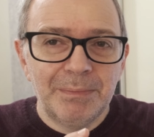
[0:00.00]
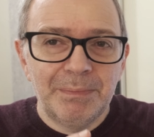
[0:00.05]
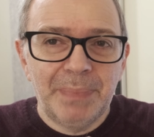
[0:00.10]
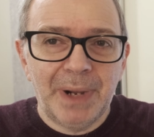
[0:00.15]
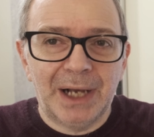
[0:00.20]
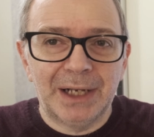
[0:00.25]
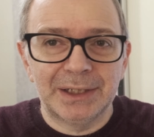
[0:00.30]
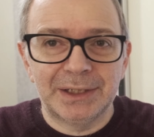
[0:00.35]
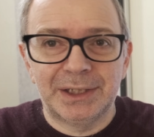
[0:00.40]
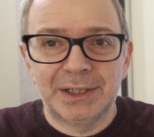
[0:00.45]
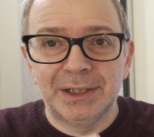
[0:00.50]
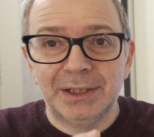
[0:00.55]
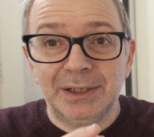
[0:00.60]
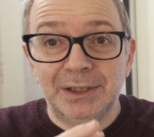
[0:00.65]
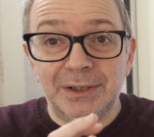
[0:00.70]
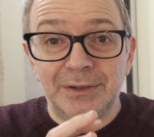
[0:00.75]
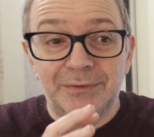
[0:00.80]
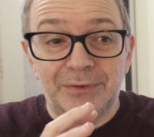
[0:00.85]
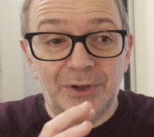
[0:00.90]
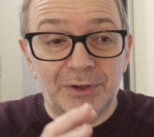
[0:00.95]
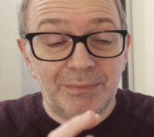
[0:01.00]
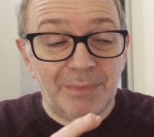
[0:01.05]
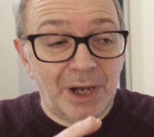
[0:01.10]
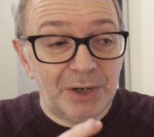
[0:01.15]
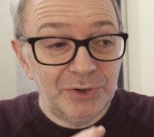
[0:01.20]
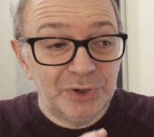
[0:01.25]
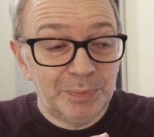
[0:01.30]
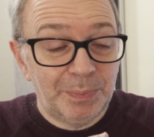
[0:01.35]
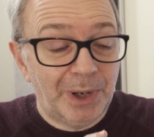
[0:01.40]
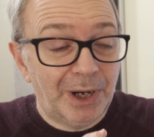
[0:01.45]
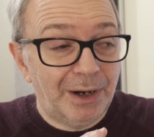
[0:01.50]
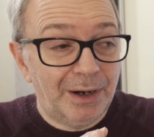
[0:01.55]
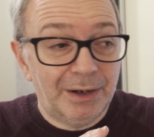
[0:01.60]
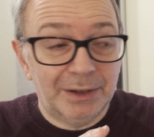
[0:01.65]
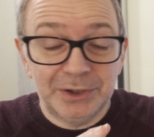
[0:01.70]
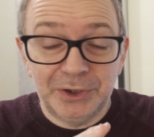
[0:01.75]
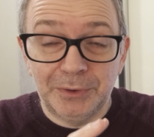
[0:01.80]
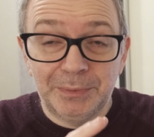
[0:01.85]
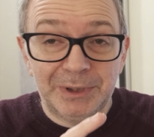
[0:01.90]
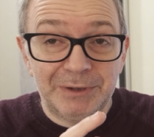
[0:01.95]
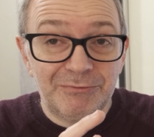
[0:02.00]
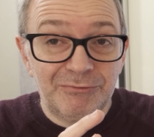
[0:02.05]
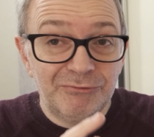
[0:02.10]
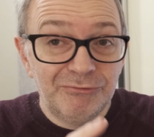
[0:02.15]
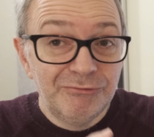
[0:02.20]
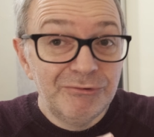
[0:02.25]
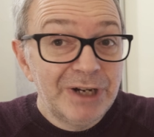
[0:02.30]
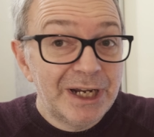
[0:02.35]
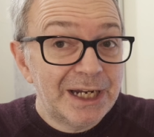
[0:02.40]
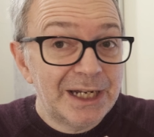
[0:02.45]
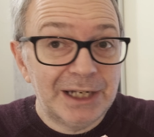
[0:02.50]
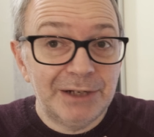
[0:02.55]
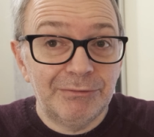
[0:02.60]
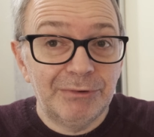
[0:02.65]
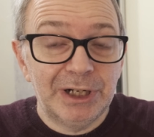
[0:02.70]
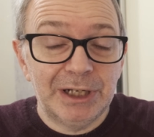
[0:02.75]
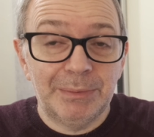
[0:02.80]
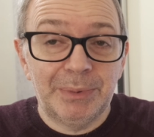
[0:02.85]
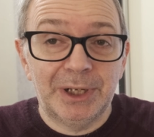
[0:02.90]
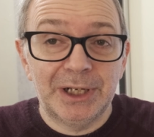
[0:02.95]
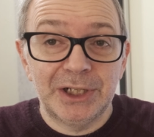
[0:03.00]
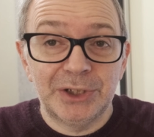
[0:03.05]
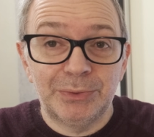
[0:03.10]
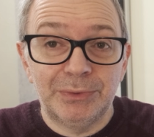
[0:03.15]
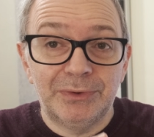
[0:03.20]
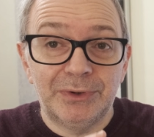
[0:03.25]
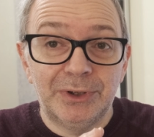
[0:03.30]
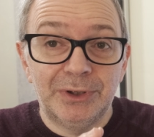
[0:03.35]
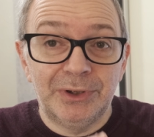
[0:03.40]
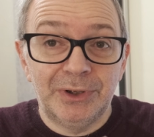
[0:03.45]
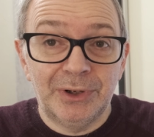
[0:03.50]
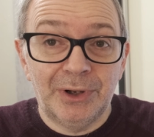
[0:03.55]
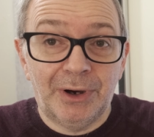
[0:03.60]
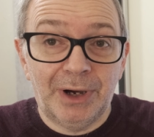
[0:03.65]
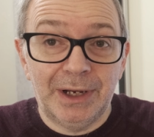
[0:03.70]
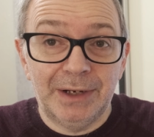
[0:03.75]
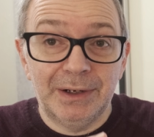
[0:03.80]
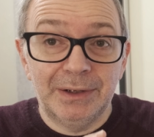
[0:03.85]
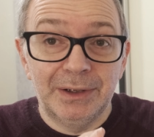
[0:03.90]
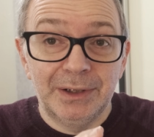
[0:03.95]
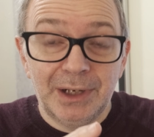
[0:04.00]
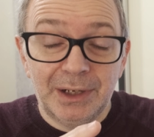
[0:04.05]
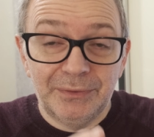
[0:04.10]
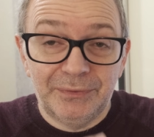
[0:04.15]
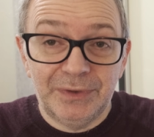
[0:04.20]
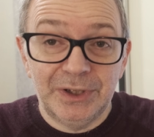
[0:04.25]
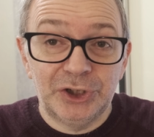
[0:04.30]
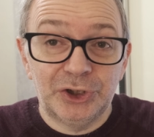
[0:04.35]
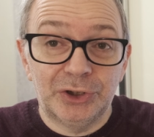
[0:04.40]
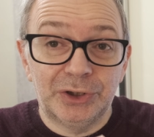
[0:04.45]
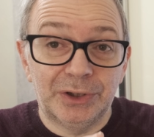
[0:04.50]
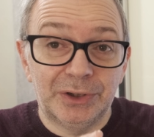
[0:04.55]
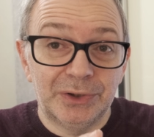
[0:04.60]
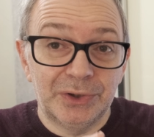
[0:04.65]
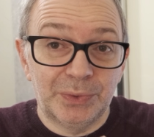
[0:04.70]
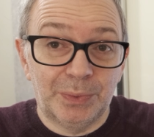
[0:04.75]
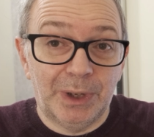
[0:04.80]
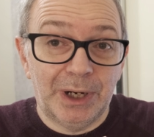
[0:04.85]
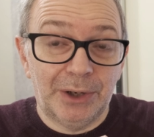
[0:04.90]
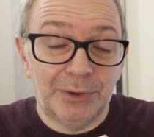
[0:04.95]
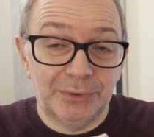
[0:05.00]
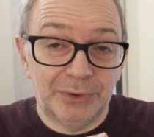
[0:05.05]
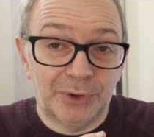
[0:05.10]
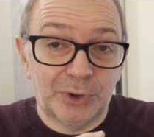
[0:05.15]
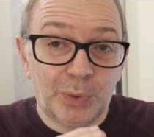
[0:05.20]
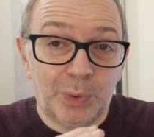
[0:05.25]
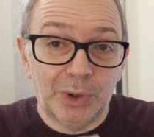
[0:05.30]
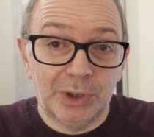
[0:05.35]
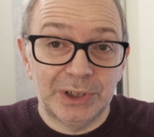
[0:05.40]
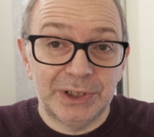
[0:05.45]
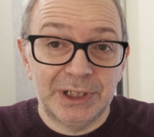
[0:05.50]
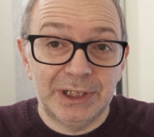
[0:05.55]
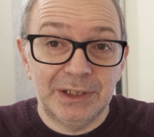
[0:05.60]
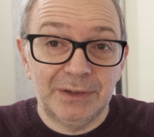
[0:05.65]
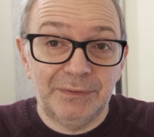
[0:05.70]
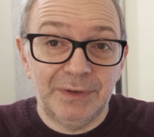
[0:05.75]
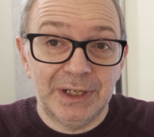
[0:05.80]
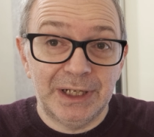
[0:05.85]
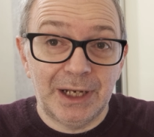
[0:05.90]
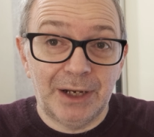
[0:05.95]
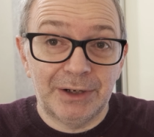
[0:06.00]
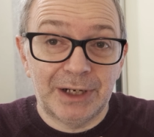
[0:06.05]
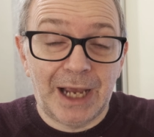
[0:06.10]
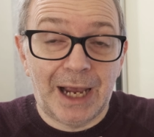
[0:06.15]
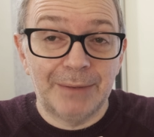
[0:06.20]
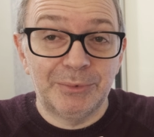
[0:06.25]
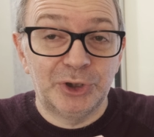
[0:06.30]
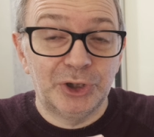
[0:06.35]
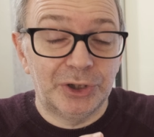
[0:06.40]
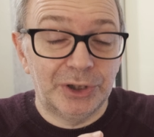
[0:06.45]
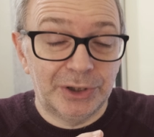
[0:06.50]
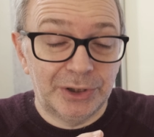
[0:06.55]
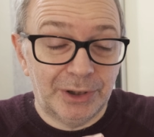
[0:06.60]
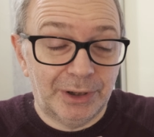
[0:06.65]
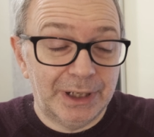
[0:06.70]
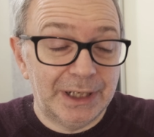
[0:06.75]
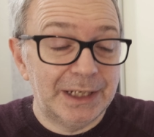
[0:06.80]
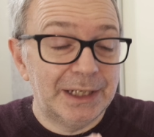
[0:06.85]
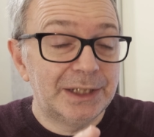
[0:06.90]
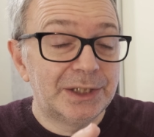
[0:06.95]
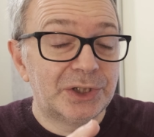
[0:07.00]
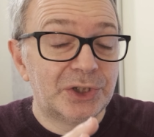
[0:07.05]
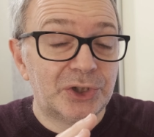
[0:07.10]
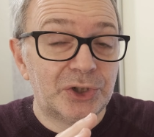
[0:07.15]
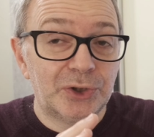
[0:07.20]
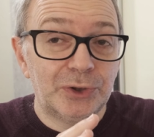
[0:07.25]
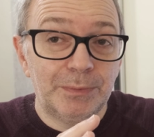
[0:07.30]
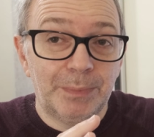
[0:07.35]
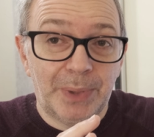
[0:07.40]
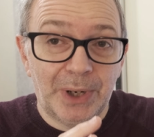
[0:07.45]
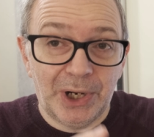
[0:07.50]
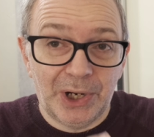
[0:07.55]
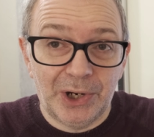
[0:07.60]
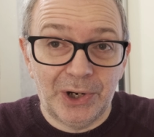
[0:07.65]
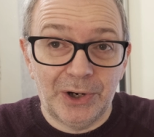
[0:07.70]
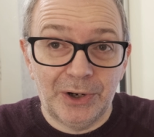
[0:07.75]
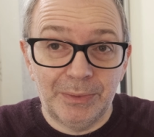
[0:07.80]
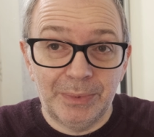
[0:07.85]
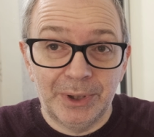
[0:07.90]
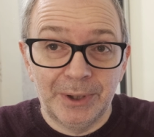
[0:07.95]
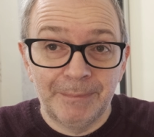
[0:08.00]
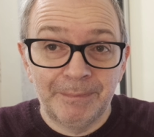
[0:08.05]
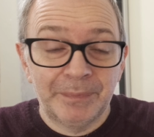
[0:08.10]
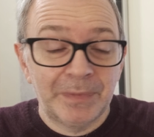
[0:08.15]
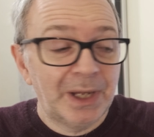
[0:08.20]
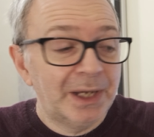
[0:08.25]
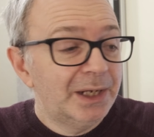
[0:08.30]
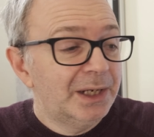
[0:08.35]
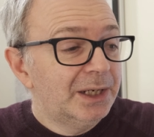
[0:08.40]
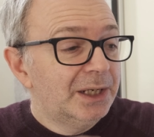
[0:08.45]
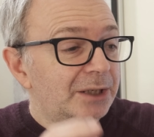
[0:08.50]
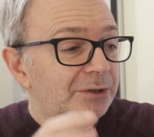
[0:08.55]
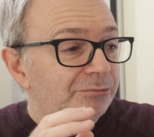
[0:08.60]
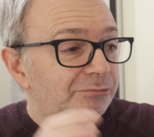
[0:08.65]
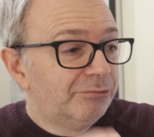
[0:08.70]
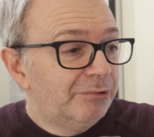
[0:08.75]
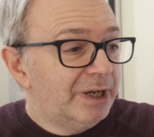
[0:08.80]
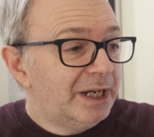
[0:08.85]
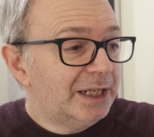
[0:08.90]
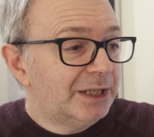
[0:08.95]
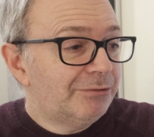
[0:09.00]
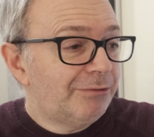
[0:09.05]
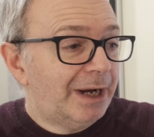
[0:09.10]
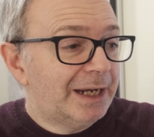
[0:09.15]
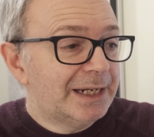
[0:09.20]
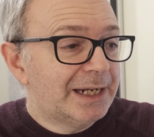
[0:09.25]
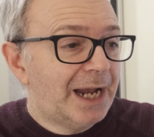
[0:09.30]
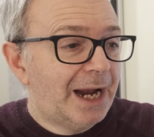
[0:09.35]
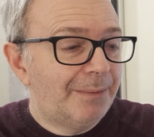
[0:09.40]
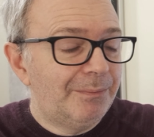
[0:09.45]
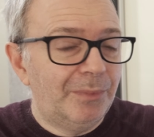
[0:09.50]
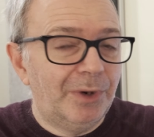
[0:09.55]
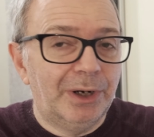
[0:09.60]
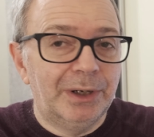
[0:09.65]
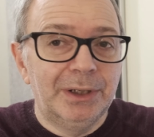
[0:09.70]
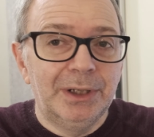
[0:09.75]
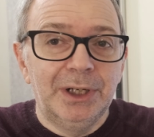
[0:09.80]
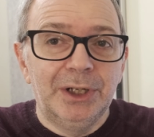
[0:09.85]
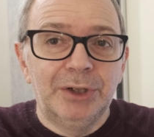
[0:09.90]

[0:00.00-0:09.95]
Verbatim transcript: but for the most part, you'll be really, really pleased with the night vision as well. The quality of the video captured at night is superb. Really great camera,